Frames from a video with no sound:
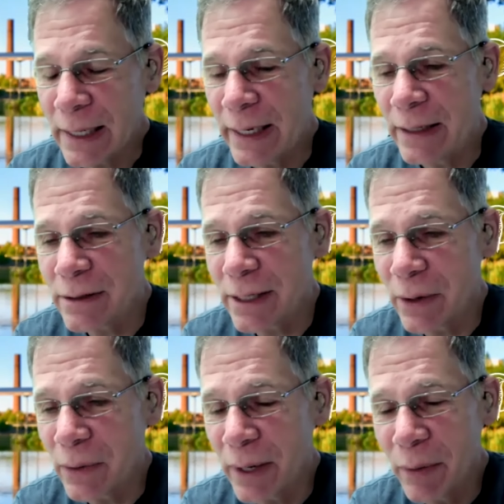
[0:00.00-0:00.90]
And
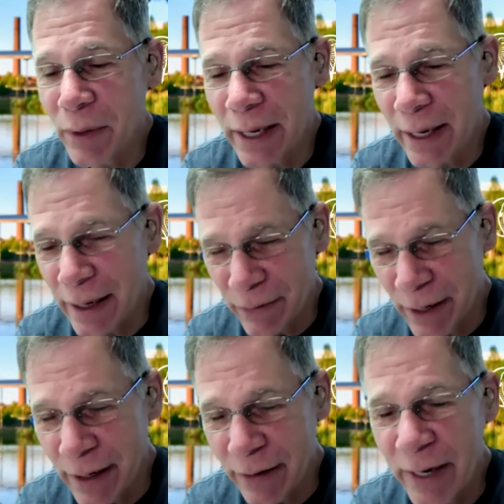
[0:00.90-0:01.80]
so, if,
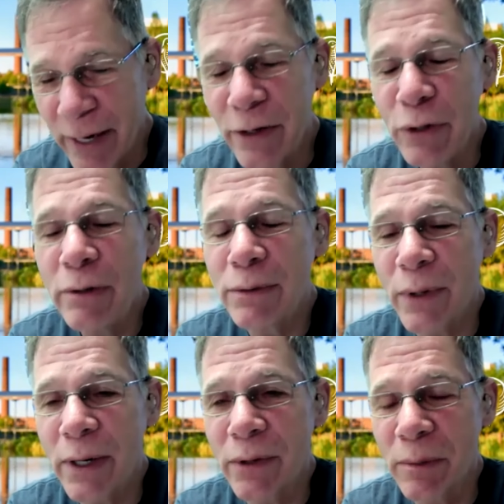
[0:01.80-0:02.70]
and if I can use
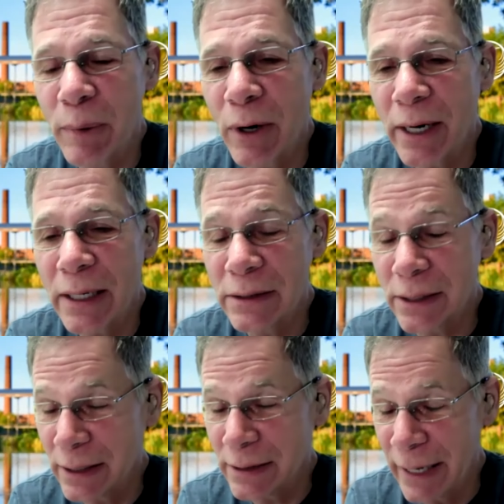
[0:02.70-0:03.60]
Railroad Park as an
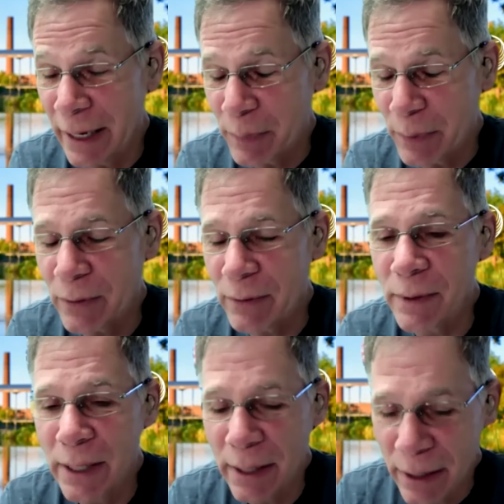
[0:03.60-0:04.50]
example,
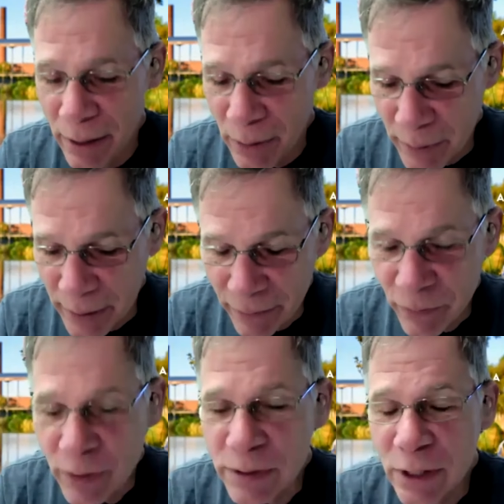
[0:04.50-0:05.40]
when I
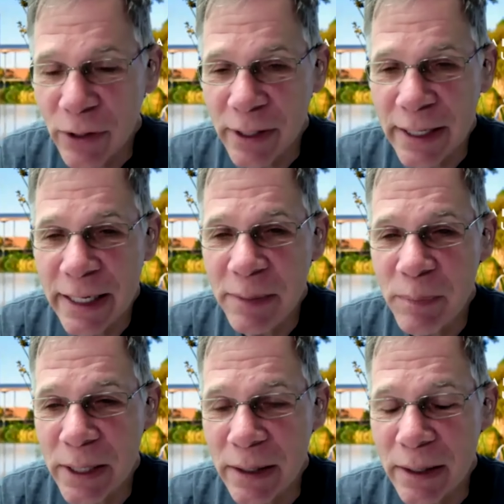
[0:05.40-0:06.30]
first started
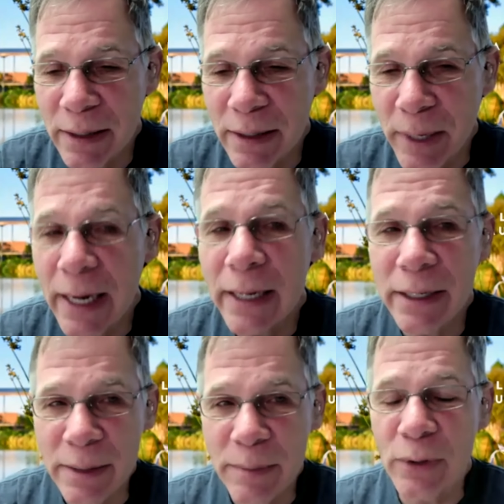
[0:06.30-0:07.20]
keeping my
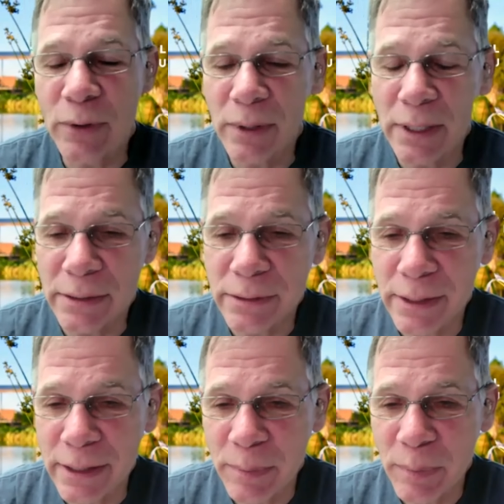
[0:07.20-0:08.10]
eBird list
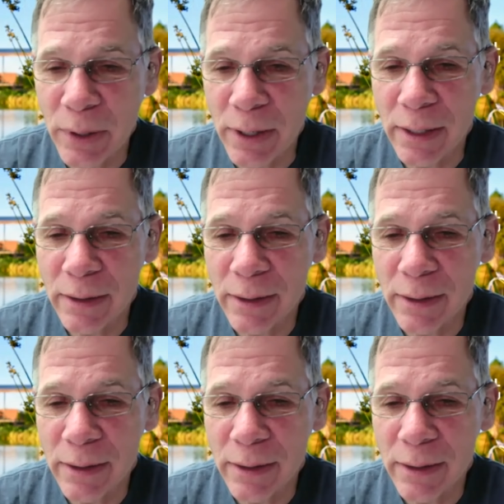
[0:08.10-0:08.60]
at the park,